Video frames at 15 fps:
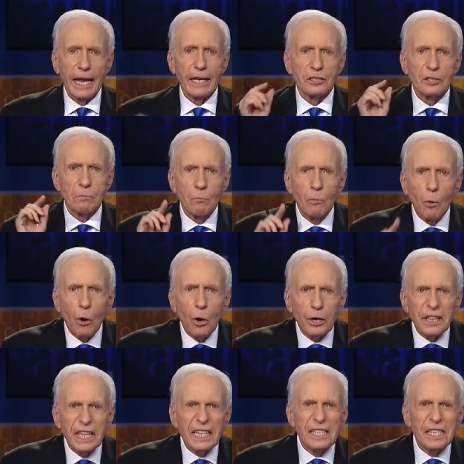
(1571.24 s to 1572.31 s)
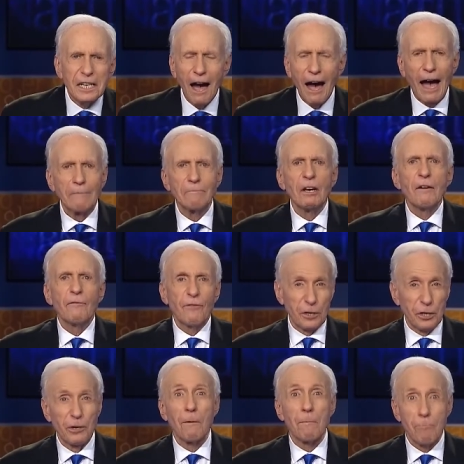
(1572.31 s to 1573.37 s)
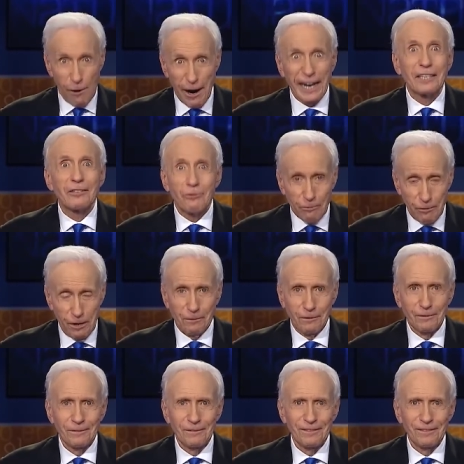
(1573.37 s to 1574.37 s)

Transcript: It's more than time for your breakthrough.